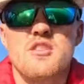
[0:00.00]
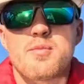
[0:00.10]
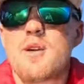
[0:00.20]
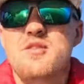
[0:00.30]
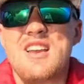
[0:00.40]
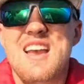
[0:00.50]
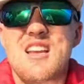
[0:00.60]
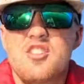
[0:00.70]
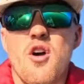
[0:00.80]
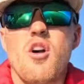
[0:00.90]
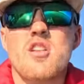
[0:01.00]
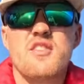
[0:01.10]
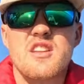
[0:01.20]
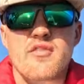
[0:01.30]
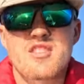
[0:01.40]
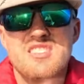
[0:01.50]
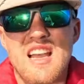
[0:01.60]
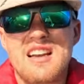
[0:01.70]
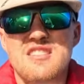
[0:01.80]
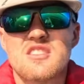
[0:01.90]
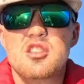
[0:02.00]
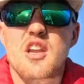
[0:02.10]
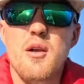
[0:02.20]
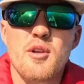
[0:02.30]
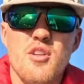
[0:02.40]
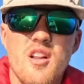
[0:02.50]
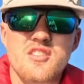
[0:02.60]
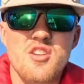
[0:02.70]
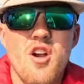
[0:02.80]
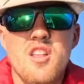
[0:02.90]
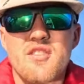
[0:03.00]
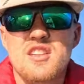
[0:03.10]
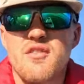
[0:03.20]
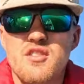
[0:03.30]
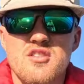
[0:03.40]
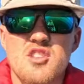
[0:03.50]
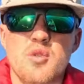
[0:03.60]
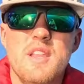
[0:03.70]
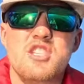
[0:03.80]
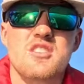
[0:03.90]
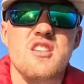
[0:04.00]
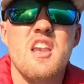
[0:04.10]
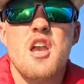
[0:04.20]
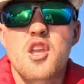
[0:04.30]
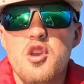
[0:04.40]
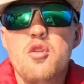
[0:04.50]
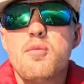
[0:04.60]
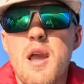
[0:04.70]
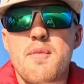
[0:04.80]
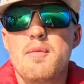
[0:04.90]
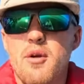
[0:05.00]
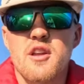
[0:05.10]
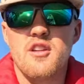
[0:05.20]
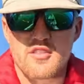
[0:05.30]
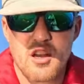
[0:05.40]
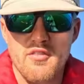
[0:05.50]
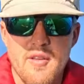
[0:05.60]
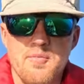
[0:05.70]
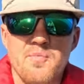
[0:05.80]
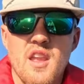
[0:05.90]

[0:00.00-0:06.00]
exposed to all of the different sizes to come across all of the different situations you might be putting yourself in.